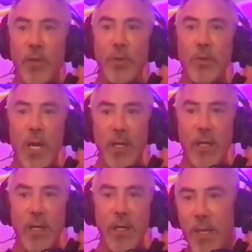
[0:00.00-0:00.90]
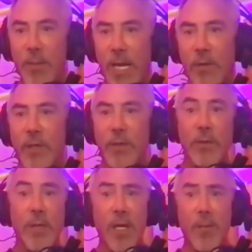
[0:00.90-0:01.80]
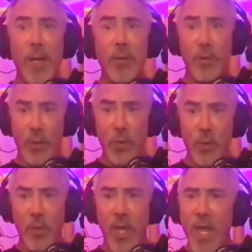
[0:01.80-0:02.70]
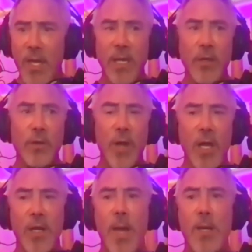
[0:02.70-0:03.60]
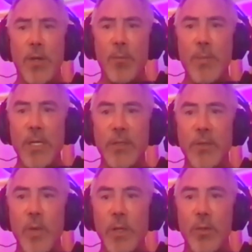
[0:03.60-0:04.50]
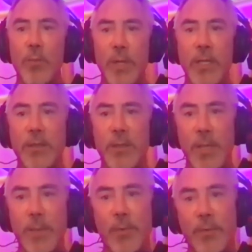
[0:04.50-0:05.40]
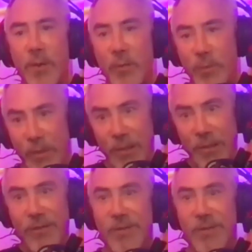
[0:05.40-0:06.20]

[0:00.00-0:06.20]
Can you talk about Clubhouse? Can you talk about you? Can you talk about your mission, what you're bringing to people? So cheers.